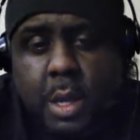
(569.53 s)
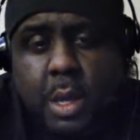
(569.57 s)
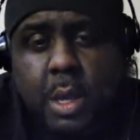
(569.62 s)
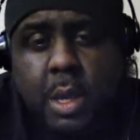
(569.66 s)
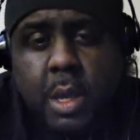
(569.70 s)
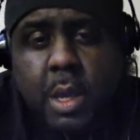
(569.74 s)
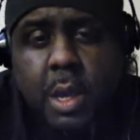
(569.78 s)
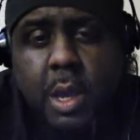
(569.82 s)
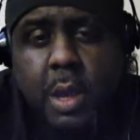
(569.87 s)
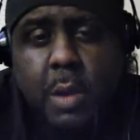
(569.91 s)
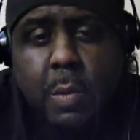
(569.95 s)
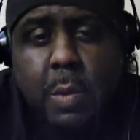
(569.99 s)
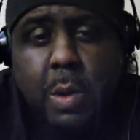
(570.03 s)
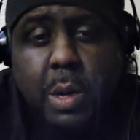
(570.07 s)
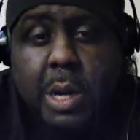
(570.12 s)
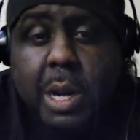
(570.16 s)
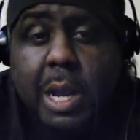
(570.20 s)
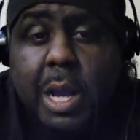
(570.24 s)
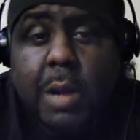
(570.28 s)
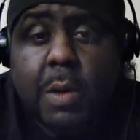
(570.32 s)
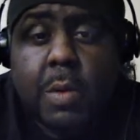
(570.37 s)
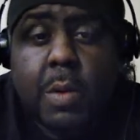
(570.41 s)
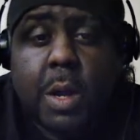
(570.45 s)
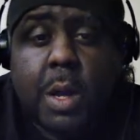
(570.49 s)
And when I
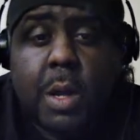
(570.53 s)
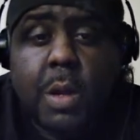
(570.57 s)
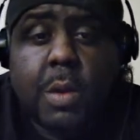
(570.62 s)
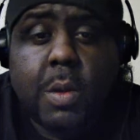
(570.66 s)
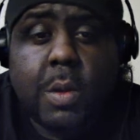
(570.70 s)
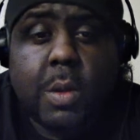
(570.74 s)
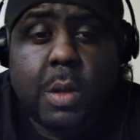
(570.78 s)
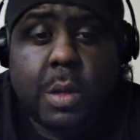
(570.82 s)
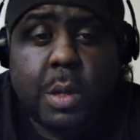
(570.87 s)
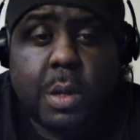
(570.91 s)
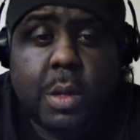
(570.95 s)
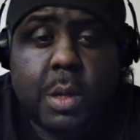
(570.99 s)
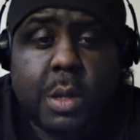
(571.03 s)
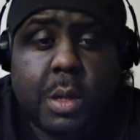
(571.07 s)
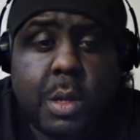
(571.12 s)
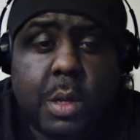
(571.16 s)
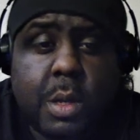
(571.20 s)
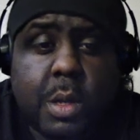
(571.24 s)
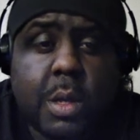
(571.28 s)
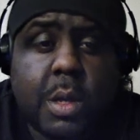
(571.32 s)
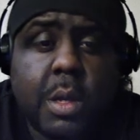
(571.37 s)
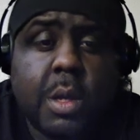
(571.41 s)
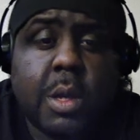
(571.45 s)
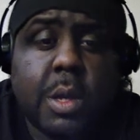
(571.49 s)
grow,
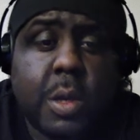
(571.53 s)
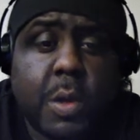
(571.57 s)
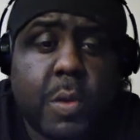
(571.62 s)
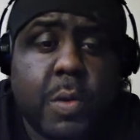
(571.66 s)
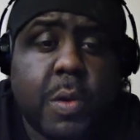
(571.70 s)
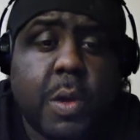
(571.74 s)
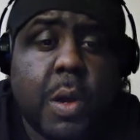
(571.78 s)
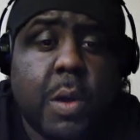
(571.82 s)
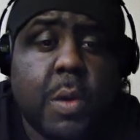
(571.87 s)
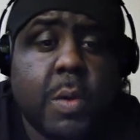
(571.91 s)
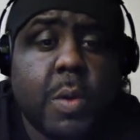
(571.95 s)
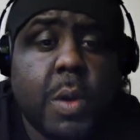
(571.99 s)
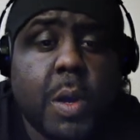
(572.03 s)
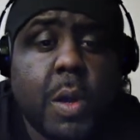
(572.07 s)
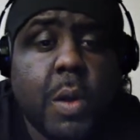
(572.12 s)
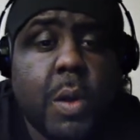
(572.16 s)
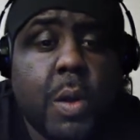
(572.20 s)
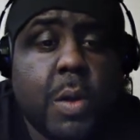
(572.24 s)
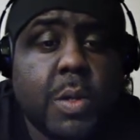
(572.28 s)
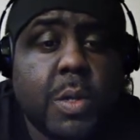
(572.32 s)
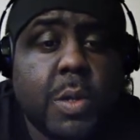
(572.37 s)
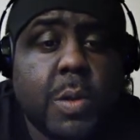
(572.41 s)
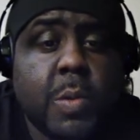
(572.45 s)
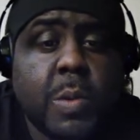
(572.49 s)
you gonna grow on
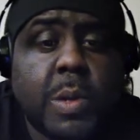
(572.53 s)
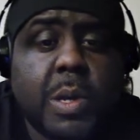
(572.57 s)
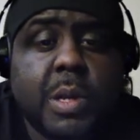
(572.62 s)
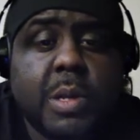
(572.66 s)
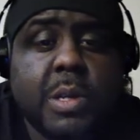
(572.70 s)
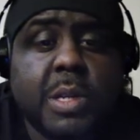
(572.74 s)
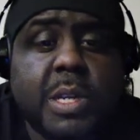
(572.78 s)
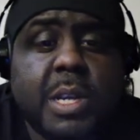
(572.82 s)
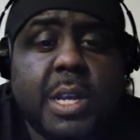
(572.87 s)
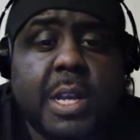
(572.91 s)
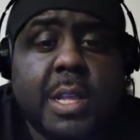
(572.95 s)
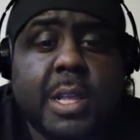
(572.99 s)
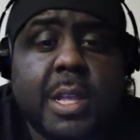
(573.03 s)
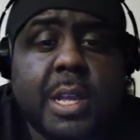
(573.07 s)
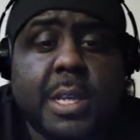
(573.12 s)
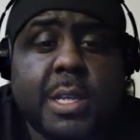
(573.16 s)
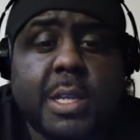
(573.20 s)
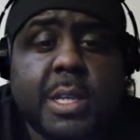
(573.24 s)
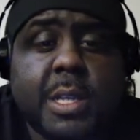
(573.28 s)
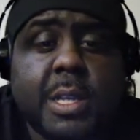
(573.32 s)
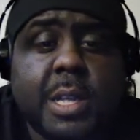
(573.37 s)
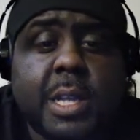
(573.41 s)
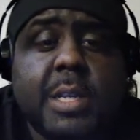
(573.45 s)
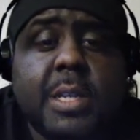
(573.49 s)
some real shit. Let's
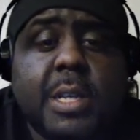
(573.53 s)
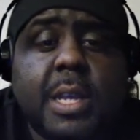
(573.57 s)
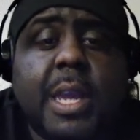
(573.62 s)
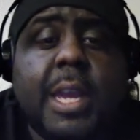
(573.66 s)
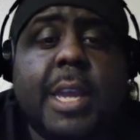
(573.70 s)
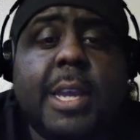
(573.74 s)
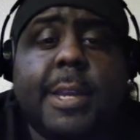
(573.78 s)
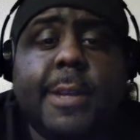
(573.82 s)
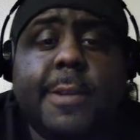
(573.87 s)
let's eat.